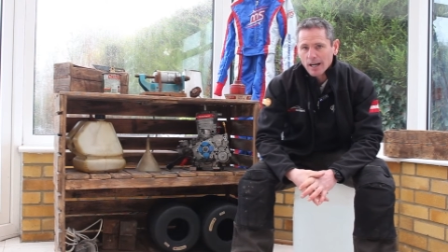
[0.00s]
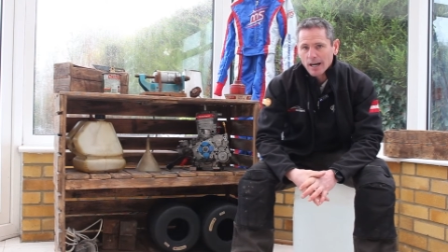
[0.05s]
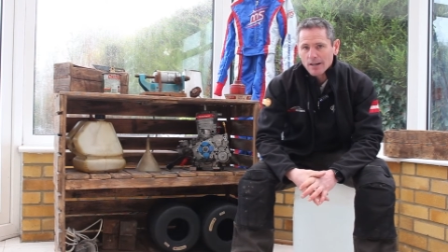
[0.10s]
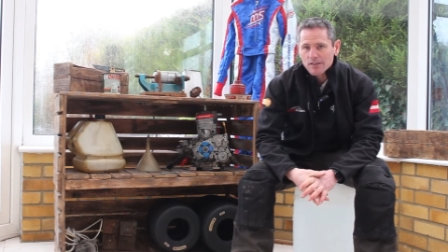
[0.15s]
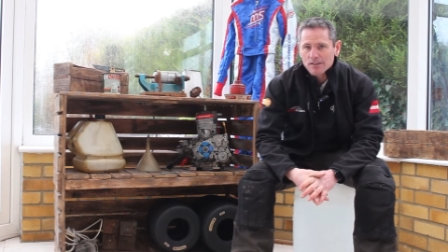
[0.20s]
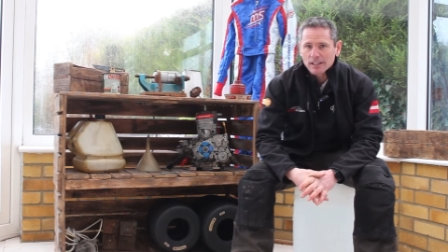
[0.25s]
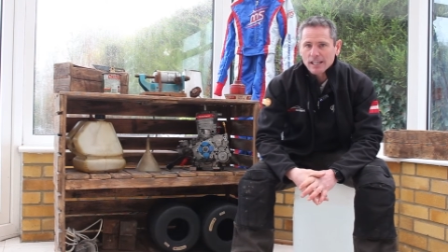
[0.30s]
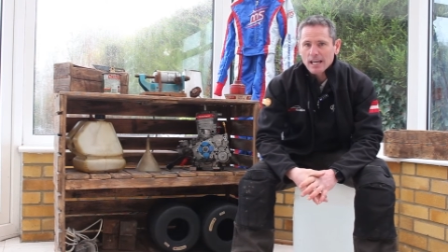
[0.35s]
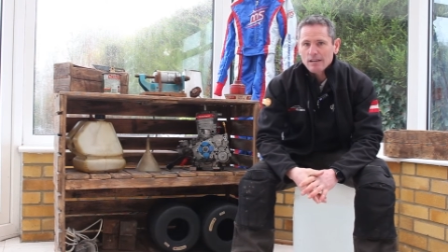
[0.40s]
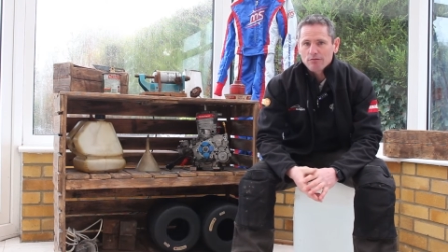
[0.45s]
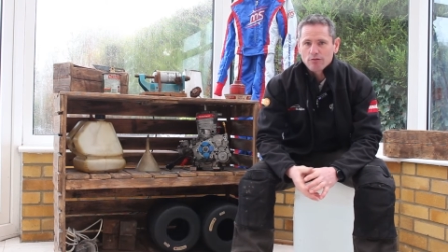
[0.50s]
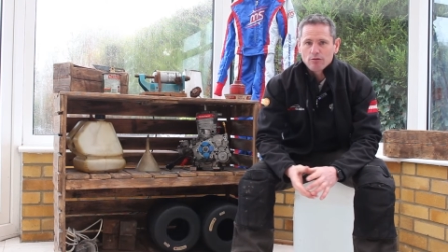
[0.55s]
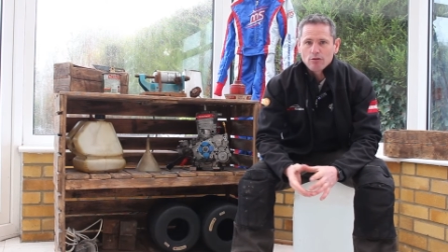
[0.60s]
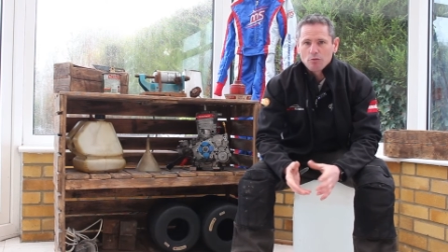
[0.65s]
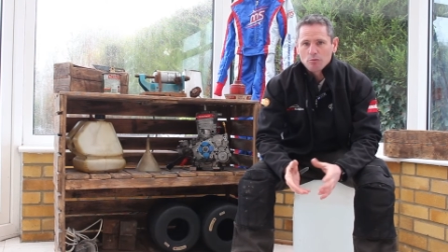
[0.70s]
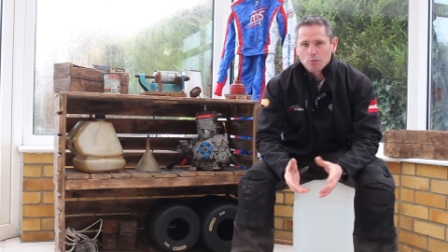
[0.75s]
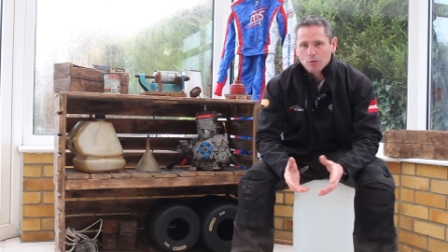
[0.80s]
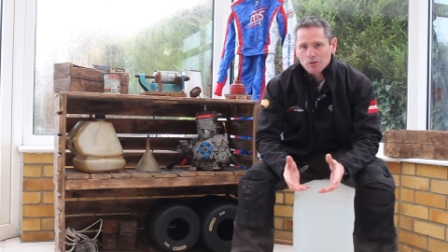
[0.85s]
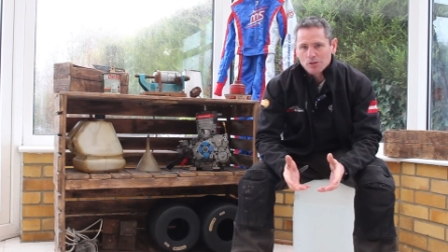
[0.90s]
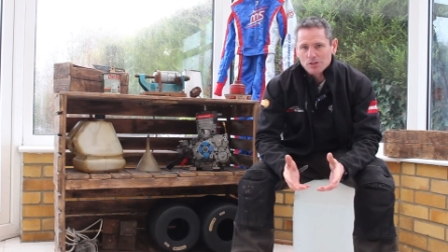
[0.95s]
I think
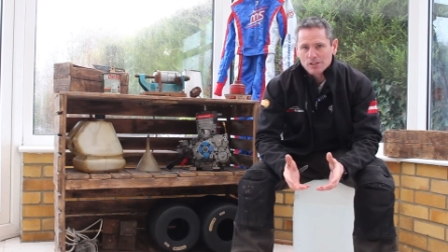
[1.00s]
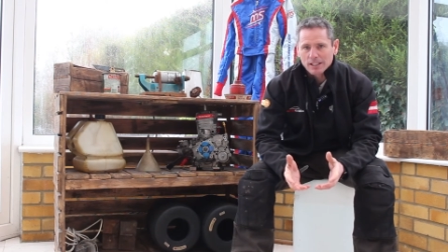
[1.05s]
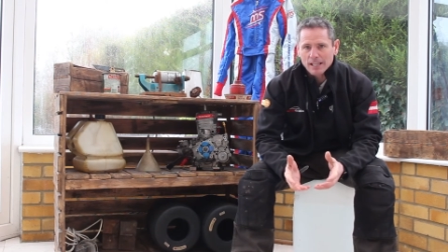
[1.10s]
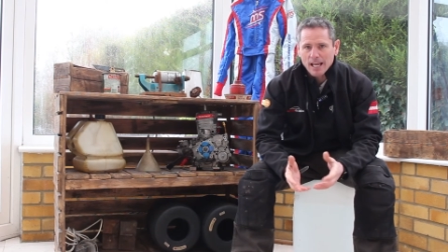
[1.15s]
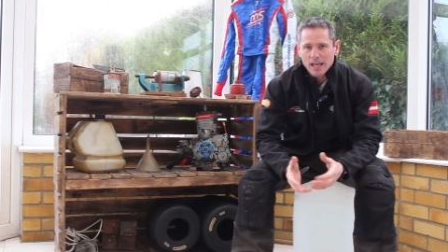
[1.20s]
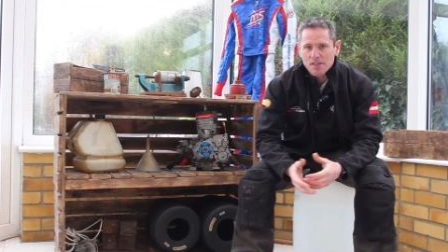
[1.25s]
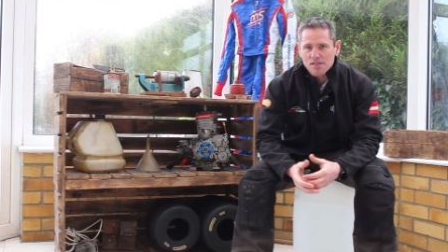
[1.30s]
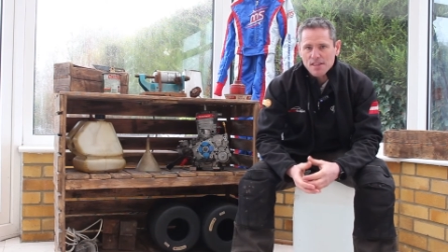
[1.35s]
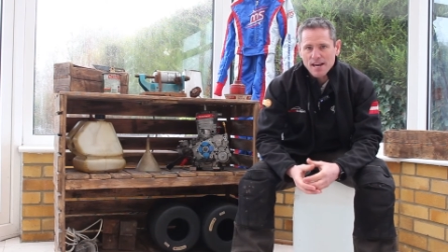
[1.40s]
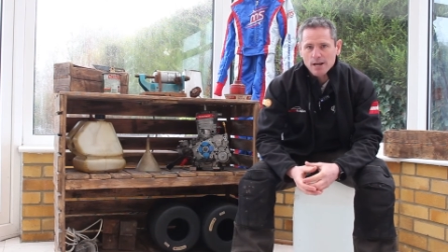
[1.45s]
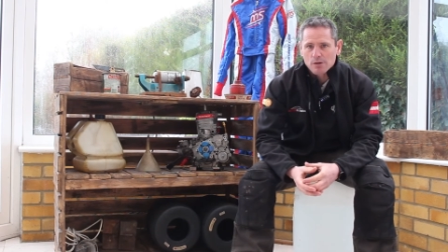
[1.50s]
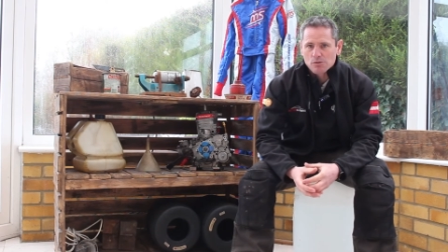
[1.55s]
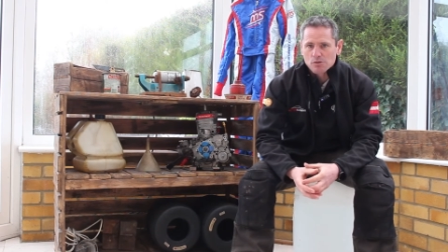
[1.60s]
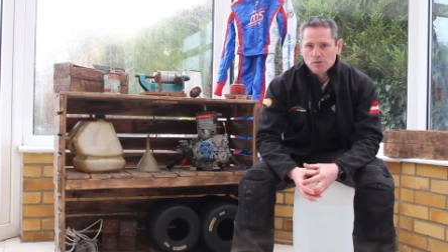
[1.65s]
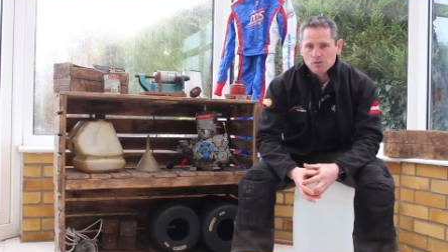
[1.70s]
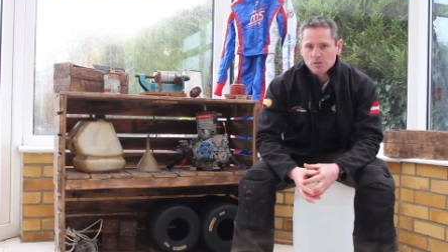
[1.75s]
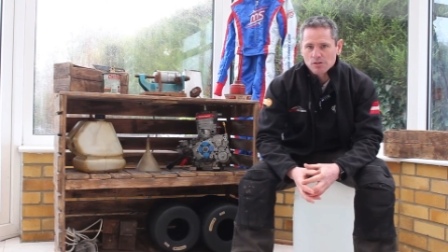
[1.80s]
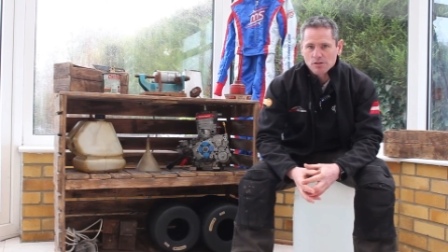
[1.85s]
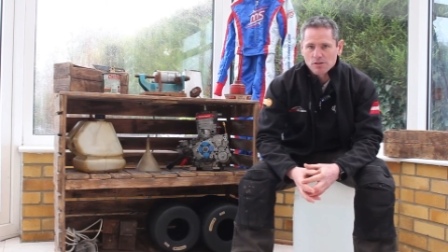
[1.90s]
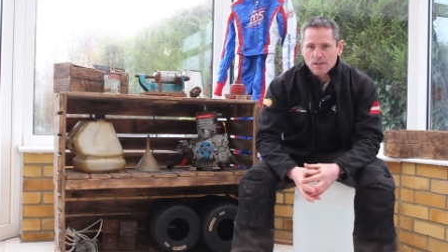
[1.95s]
everyone wants to get
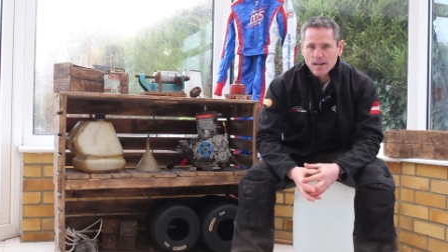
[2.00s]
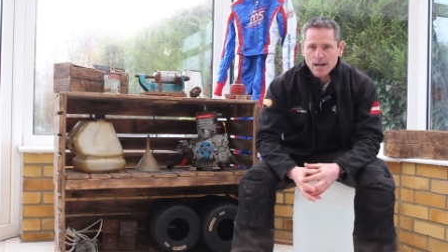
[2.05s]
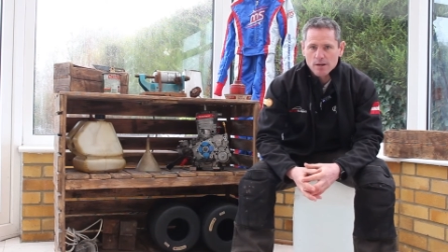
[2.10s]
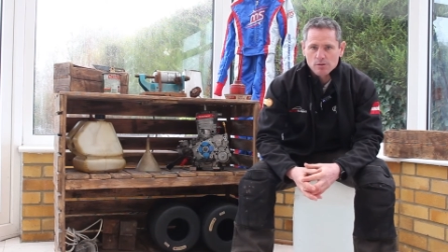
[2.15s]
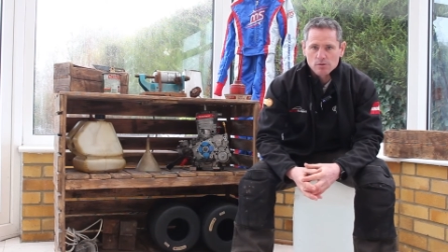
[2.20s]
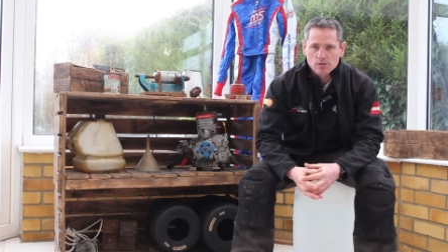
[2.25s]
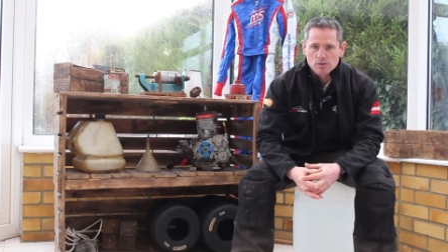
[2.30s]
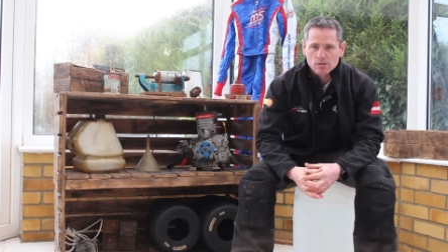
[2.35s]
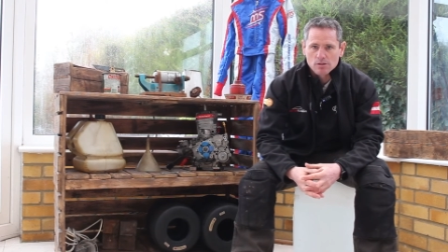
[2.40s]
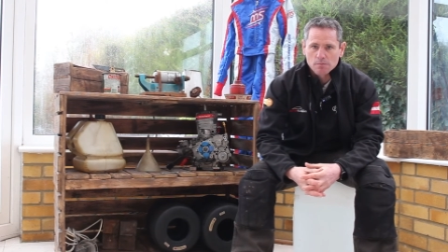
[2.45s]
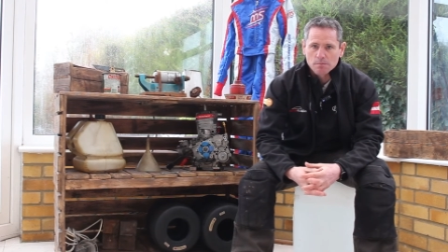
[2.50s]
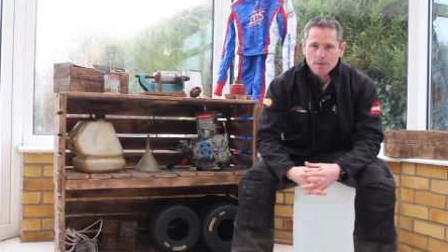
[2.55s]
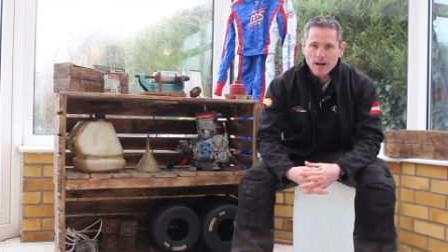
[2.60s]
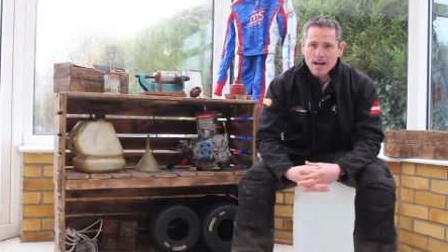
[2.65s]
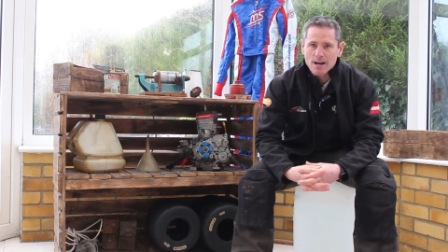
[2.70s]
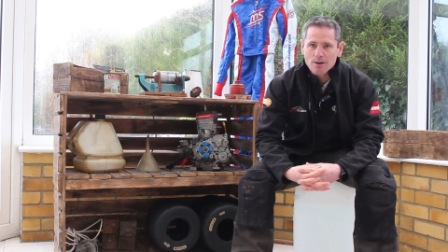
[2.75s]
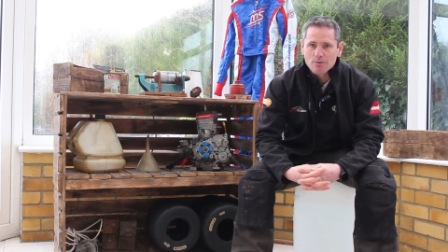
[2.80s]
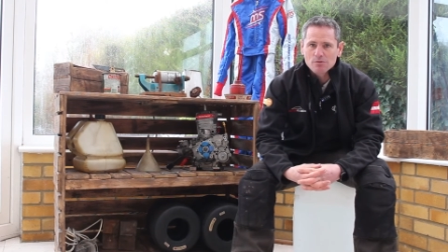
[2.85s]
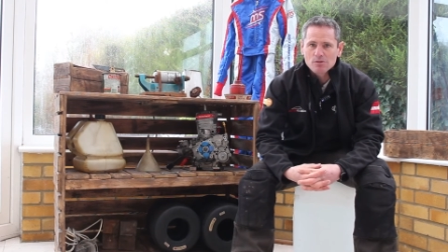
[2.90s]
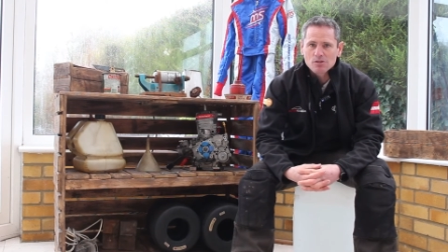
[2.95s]
thousands and thousands of
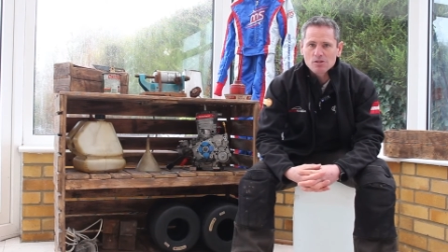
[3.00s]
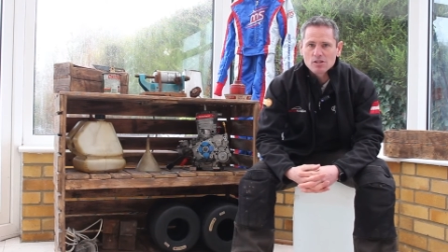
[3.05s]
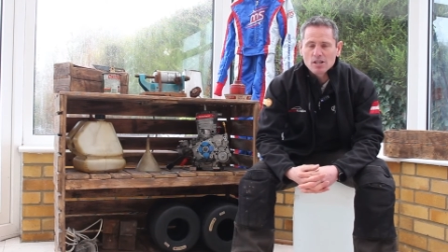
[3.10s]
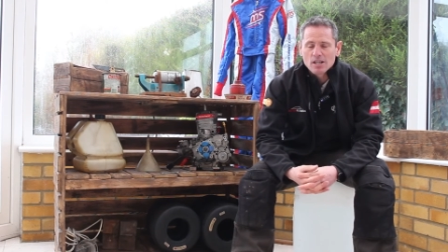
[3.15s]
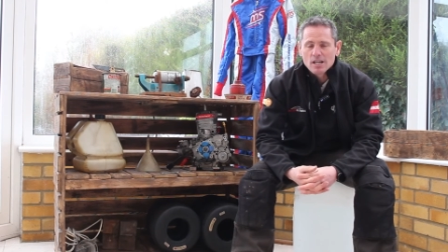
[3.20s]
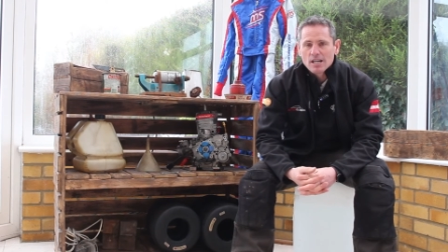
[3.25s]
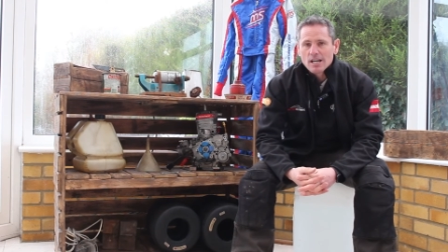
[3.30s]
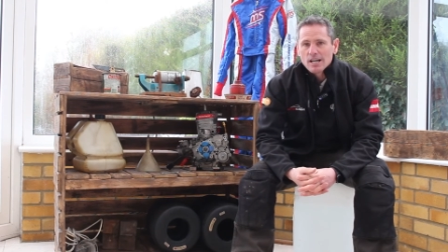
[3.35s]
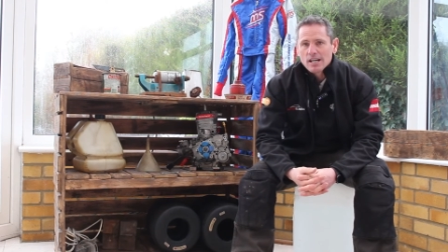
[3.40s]
pounds.